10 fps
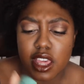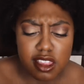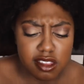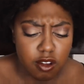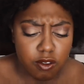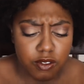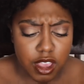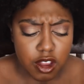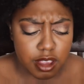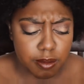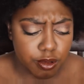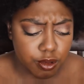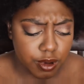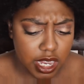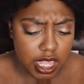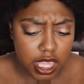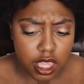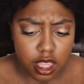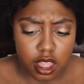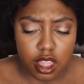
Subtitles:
It's a very pretty